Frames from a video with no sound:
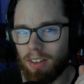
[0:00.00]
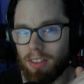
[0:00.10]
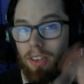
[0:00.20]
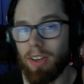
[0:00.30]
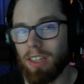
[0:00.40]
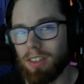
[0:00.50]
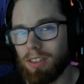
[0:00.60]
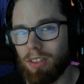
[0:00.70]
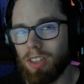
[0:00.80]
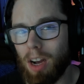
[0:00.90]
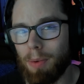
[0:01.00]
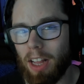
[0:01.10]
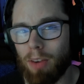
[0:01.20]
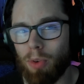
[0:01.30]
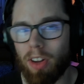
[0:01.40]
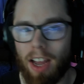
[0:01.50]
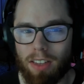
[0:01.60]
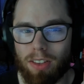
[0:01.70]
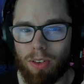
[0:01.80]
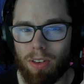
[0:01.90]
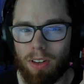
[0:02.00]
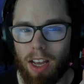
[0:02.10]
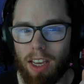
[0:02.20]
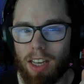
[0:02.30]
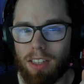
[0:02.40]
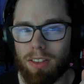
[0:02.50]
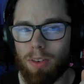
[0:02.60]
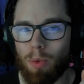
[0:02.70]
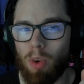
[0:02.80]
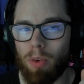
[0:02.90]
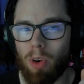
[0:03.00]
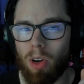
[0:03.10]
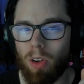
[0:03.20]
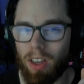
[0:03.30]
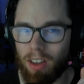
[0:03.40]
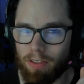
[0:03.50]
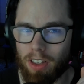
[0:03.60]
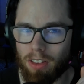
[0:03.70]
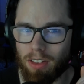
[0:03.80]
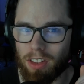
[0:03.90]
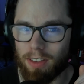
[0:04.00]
So he gets his new job at Lake Worth High School, and guess what role he fills?